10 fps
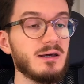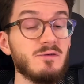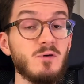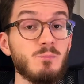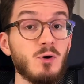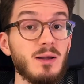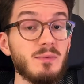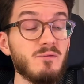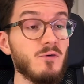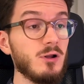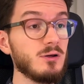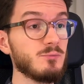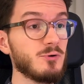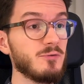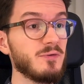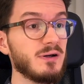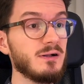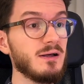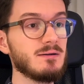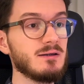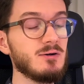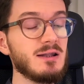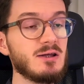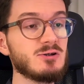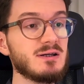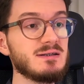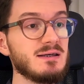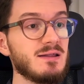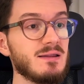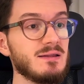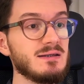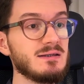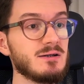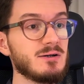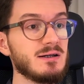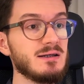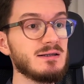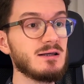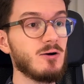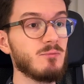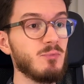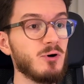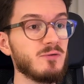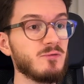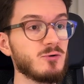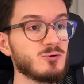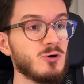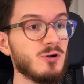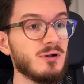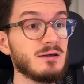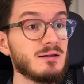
If we pull up the volume profile, you can actually see that this here is our point of control.